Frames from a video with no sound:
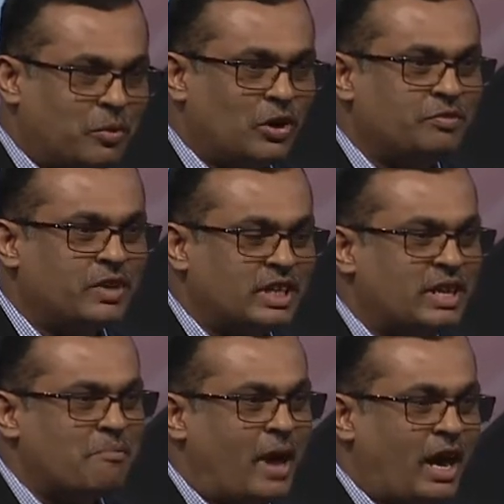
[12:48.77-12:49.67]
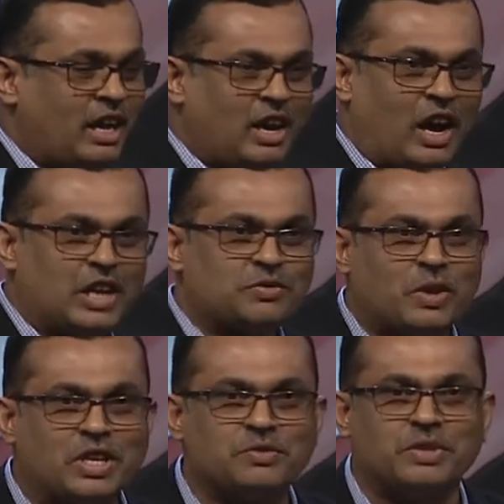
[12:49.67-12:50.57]
both within the bank as
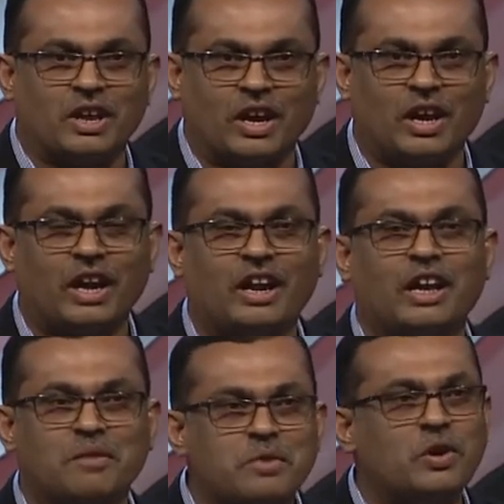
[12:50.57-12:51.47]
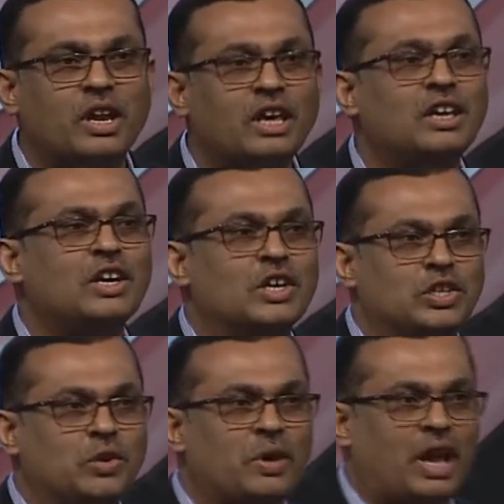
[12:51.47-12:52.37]
well as with the regulatory community,
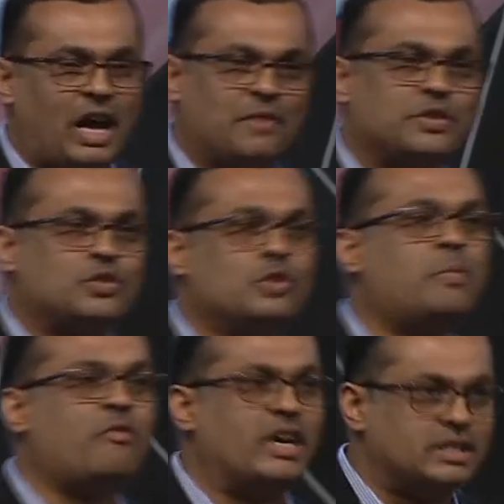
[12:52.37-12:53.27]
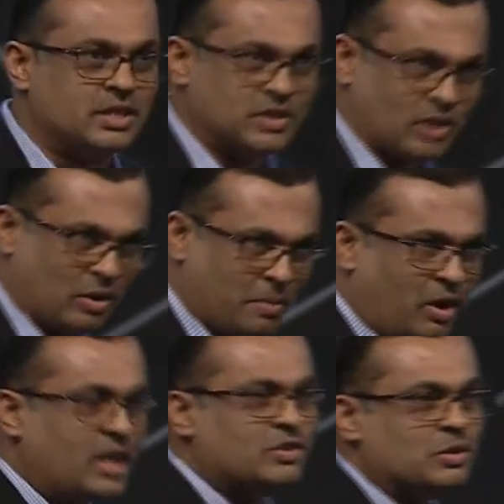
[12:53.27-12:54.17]
you will have supervisors, the
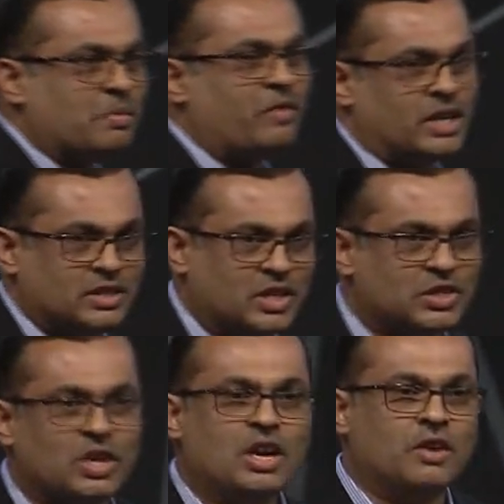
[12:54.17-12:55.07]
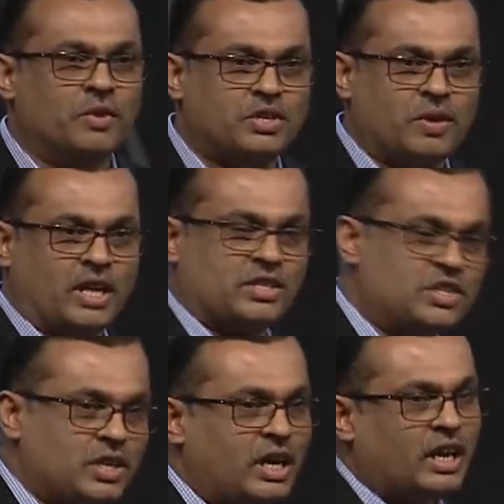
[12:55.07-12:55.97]
robotic supervisors, which will
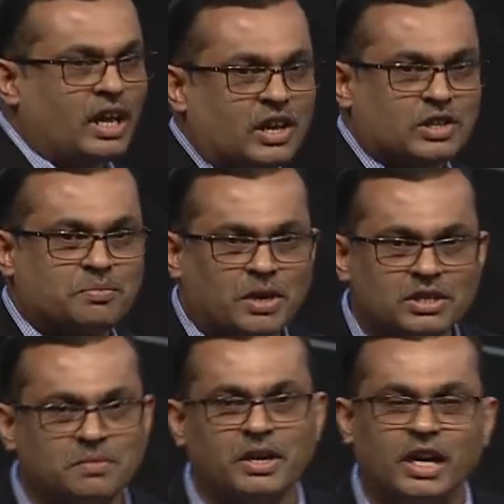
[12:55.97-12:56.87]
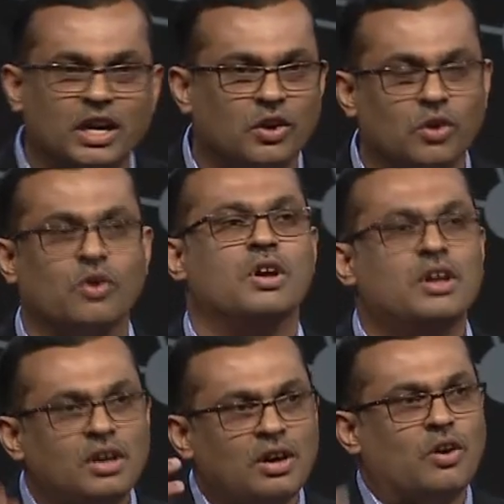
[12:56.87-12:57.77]
essentially take responsibility to
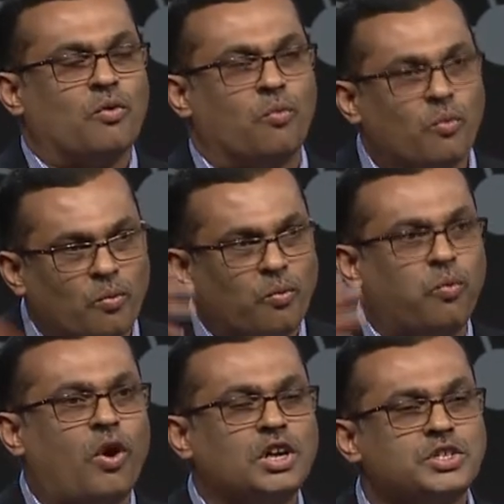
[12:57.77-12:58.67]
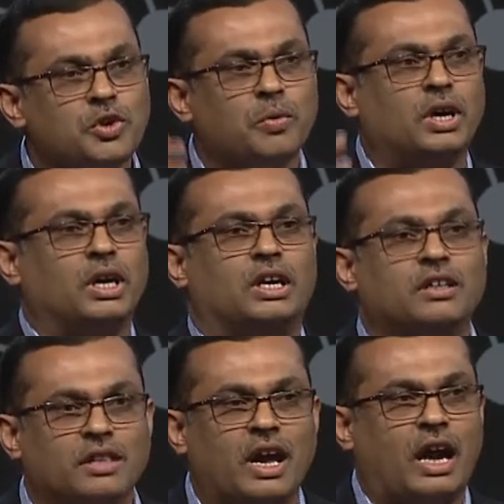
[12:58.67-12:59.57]
watch over
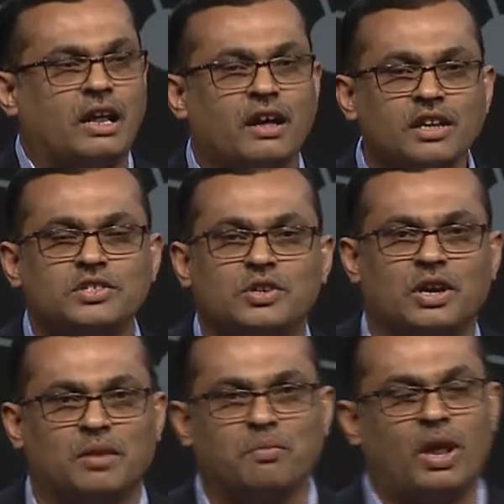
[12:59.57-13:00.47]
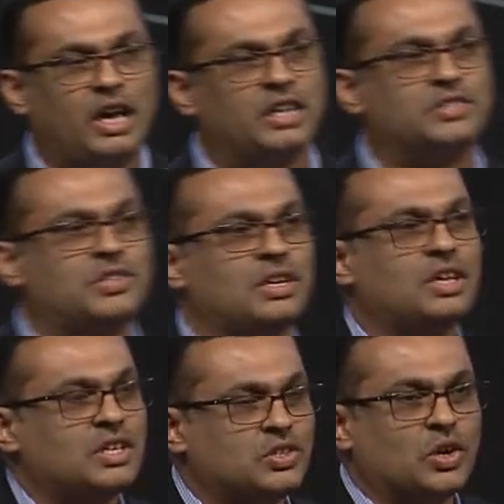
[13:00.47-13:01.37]
the adherence to compliance.
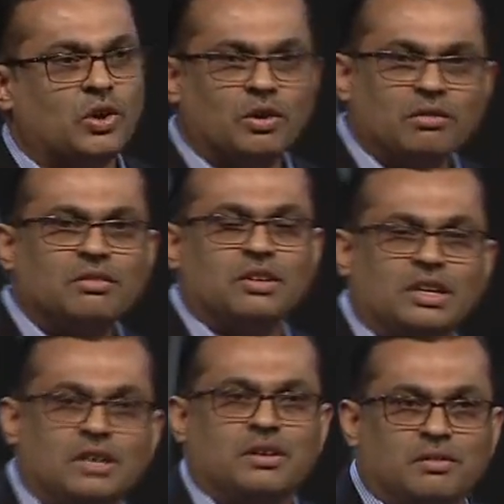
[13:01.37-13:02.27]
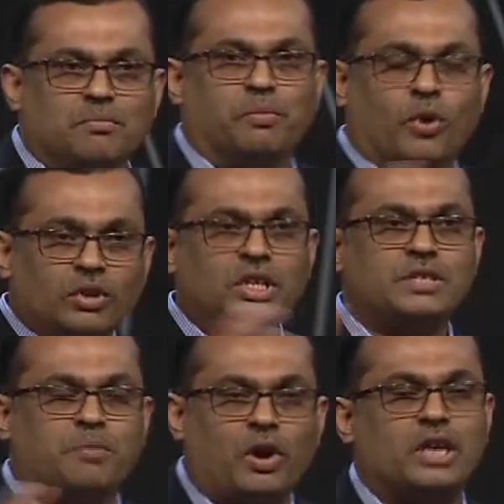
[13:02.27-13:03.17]
So both
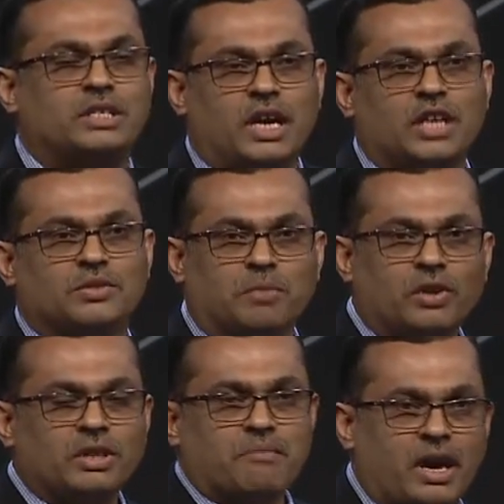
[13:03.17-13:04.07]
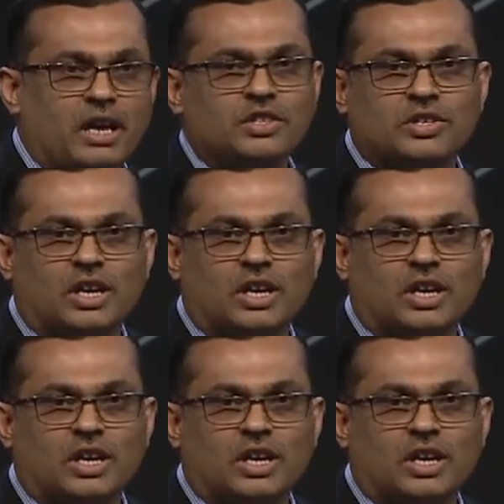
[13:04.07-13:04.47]
these bodies, that is both the banks